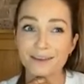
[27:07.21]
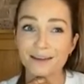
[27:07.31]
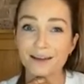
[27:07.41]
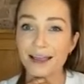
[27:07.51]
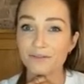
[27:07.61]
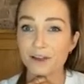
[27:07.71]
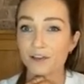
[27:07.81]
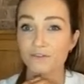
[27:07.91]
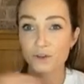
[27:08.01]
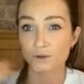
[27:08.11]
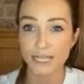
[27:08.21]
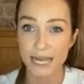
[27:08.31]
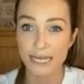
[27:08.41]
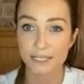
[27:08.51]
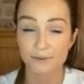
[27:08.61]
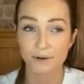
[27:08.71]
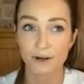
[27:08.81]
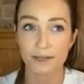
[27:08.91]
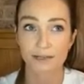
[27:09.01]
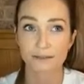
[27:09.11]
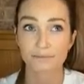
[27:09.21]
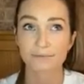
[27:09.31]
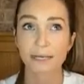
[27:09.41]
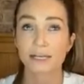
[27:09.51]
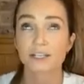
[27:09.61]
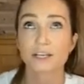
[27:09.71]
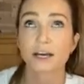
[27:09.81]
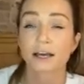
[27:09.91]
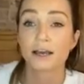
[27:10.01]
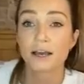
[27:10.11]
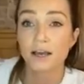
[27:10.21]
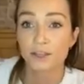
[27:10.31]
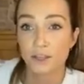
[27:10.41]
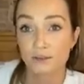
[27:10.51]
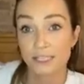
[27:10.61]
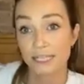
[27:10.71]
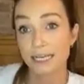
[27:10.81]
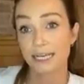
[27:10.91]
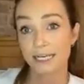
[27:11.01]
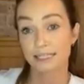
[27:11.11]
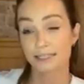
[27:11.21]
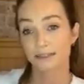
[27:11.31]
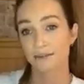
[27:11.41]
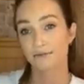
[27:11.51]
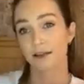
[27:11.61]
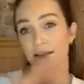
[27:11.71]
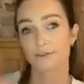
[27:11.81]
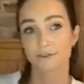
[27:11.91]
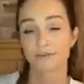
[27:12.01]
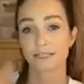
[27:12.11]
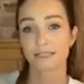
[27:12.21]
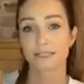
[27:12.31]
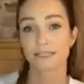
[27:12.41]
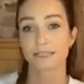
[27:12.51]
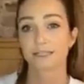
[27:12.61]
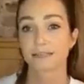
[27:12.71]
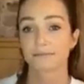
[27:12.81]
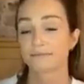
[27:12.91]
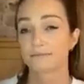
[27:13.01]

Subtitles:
have like a few days where I can picture those years of like 15, 16,